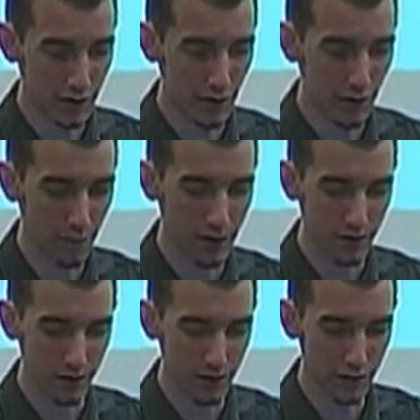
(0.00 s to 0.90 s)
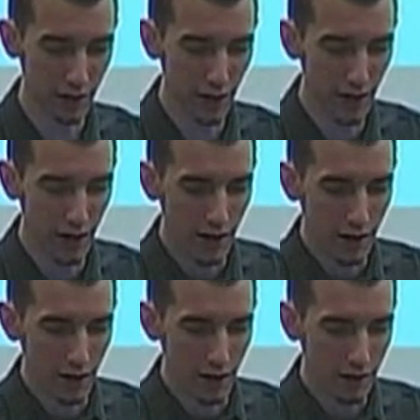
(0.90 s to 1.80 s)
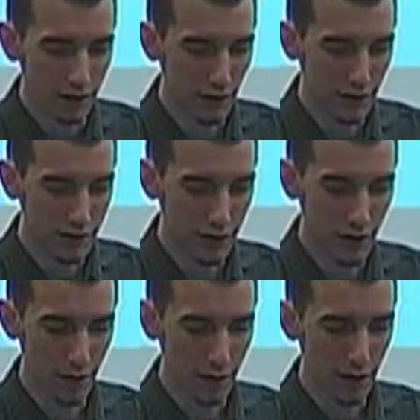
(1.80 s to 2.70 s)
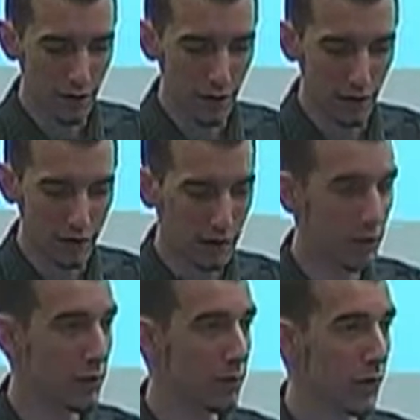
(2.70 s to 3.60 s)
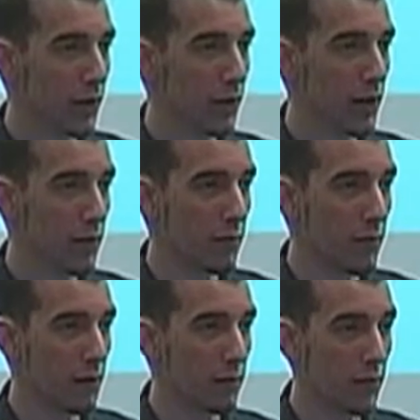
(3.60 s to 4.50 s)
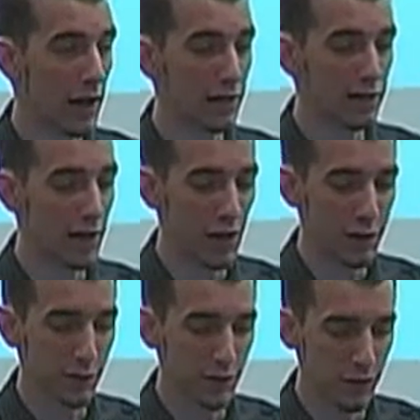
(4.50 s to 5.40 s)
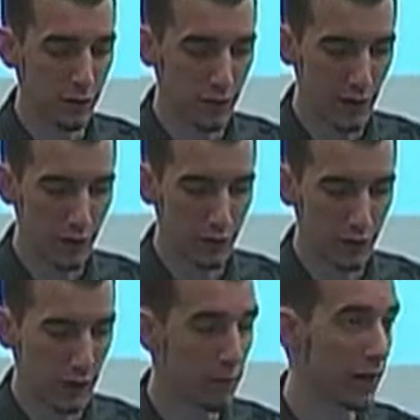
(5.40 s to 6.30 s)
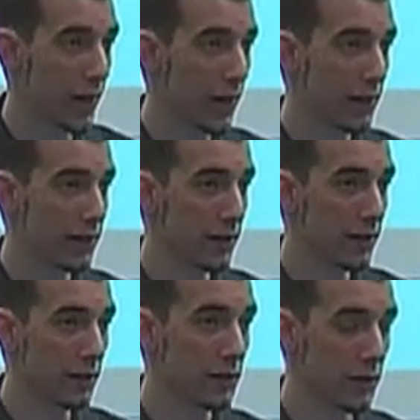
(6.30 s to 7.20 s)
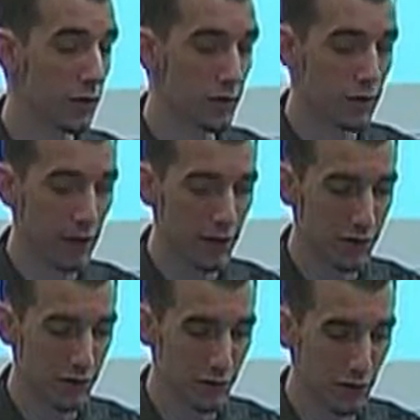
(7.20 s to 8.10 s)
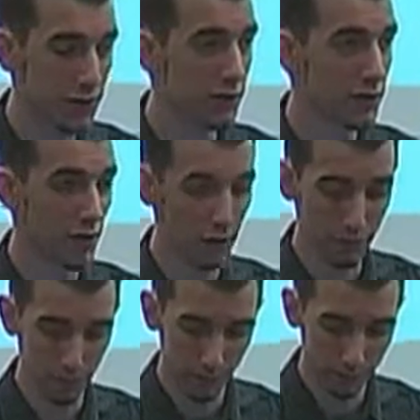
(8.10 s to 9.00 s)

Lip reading: It basically, sets up a very limited program where practicing hospitals would be able to apply and then distribute to patients, but it's a start.